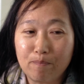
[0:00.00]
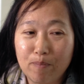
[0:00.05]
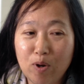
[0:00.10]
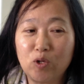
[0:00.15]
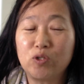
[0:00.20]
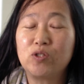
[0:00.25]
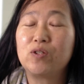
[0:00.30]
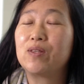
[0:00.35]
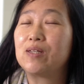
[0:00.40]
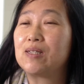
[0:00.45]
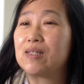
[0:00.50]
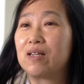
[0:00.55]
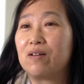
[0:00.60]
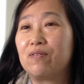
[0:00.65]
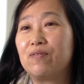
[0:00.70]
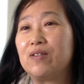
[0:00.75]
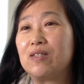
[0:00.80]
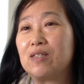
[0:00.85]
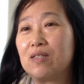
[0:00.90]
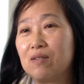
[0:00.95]
Most of the
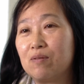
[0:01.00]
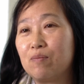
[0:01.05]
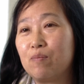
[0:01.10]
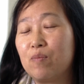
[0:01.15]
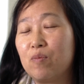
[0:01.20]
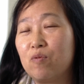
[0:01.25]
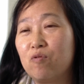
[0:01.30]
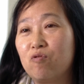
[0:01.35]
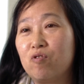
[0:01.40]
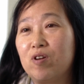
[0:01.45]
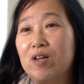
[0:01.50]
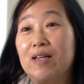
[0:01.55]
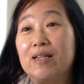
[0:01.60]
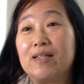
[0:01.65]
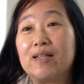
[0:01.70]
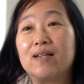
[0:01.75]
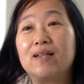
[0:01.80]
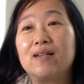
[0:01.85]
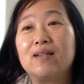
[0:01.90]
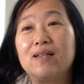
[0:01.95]
stuff is really
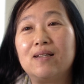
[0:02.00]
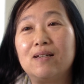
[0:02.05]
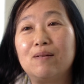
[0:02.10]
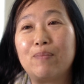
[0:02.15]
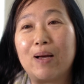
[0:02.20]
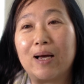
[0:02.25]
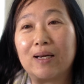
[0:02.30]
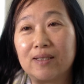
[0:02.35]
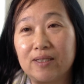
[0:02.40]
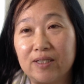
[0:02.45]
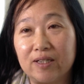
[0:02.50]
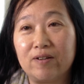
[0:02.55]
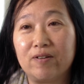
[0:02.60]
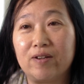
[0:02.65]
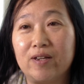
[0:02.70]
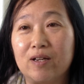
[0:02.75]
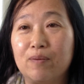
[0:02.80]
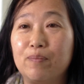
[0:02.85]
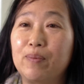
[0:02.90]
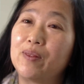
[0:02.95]
done in
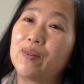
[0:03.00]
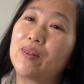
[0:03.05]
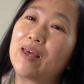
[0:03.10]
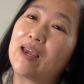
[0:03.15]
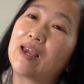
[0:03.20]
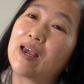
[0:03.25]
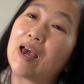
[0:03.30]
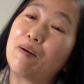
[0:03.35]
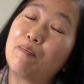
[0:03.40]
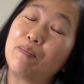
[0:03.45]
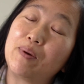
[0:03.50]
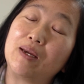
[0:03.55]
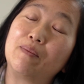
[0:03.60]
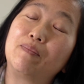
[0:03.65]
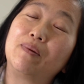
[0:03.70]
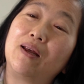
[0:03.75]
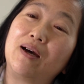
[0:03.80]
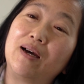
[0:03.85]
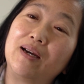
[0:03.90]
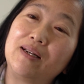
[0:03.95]
bacteria, but they can be
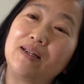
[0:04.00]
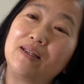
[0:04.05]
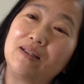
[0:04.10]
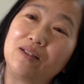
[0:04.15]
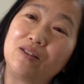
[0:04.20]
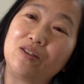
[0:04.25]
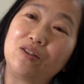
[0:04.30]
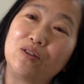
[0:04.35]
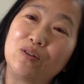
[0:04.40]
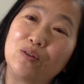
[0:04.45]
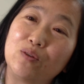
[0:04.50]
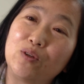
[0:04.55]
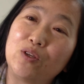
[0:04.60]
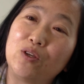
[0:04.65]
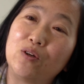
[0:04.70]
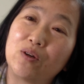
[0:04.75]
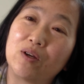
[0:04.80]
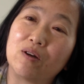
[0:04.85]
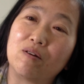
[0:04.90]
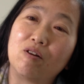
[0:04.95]
applied into
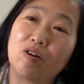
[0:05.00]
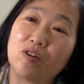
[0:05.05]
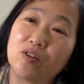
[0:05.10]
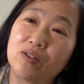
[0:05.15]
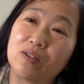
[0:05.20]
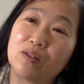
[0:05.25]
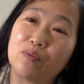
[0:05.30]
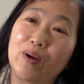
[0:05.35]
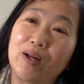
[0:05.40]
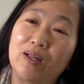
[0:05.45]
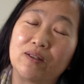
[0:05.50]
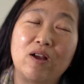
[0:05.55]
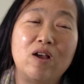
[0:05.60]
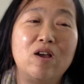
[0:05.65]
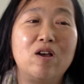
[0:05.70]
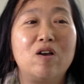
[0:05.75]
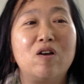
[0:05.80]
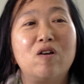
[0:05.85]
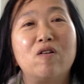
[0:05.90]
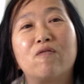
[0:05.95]
eukaryotes as well.
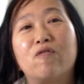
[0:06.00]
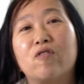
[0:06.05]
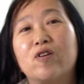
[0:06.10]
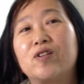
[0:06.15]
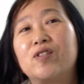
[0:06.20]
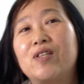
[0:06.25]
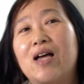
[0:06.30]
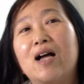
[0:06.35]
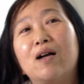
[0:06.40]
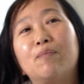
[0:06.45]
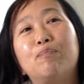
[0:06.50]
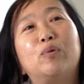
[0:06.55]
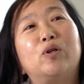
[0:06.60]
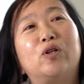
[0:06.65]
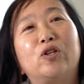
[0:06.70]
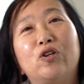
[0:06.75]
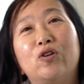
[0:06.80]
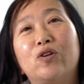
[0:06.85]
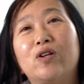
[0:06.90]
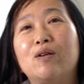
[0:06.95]
For
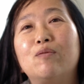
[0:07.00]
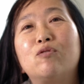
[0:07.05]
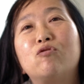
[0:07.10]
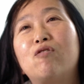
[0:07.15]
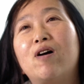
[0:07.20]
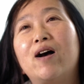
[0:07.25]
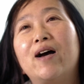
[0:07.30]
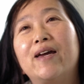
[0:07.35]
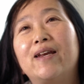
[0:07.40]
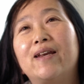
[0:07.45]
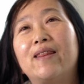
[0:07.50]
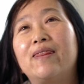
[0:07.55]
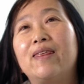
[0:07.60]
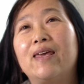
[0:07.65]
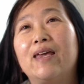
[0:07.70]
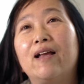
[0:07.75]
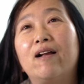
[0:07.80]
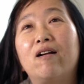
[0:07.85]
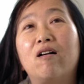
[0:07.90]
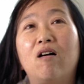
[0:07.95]
example, you can try and
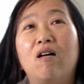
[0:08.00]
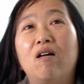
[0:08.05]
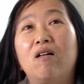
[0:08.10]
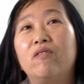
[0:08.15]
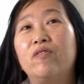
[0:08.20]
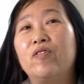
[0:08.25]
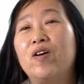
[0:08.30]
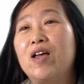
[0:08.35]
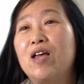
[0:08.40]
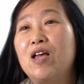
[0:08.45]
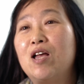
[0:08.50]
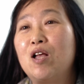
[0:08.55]
think of